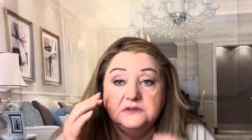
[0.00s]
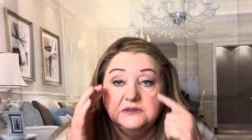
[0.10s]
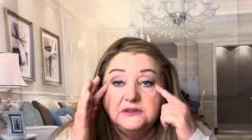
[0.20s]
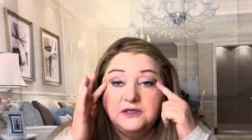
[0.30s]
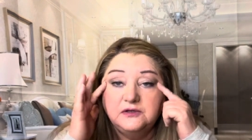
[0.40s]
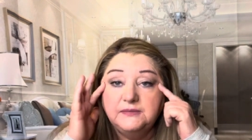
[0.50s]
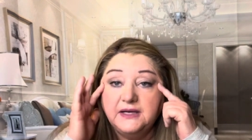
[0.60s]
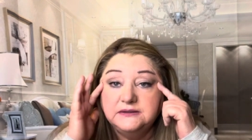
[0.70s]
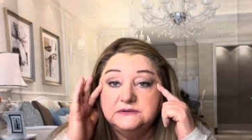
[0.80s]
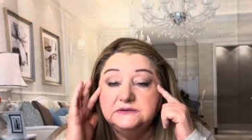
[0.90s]
You know,
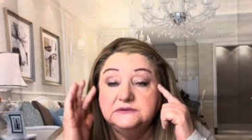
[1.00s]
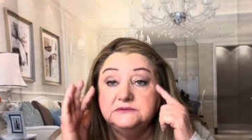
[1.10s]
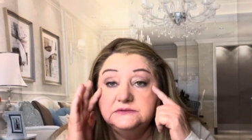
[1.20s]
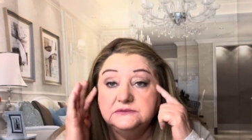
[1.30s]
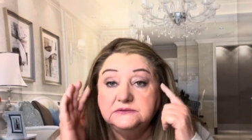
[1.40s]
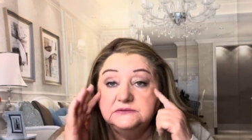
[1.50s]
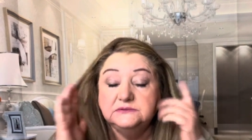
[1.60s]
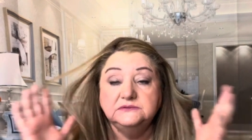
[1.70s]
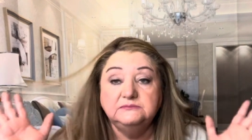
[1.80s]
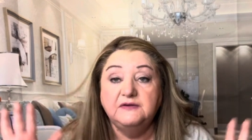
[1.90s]

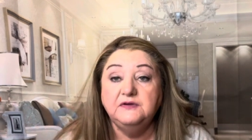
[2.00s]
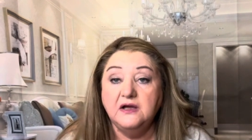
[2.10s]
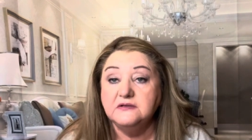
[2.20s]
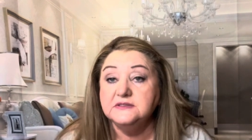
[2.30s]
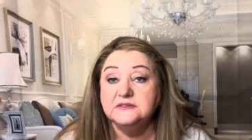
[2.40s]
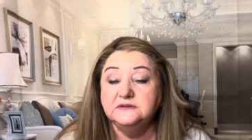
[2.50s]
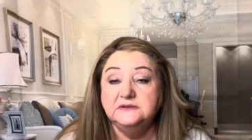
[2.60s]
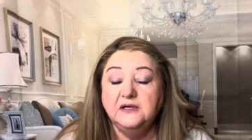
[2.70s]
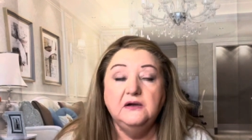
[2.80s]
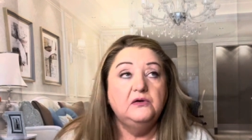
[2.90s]
my flaws
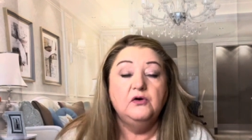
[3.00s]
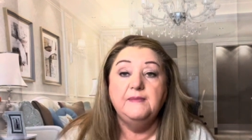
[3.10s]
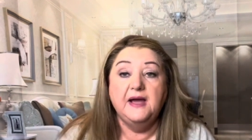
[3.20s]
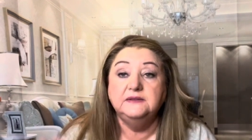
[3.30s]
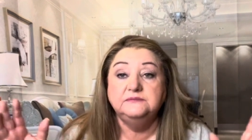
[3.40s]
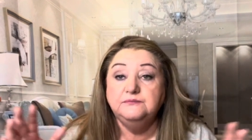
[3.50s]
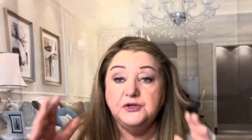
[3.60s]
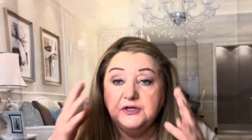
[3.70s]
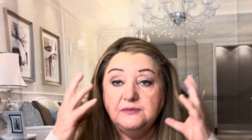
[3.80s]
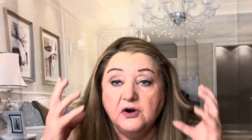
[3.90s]
or my
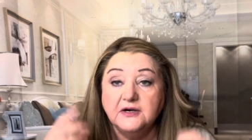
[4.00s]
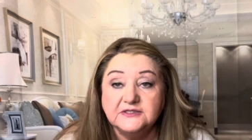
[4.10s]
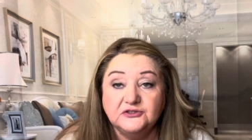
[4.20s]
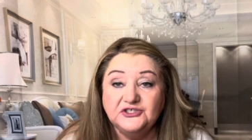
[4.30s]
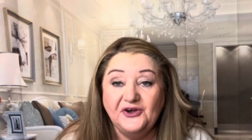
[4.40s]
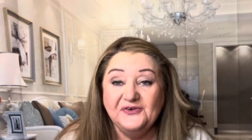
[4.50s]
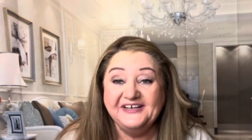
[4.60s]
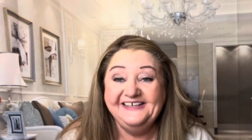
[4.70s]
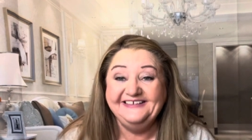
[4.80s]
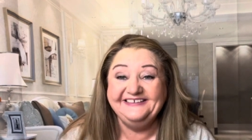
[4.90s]
beauty marks are showing.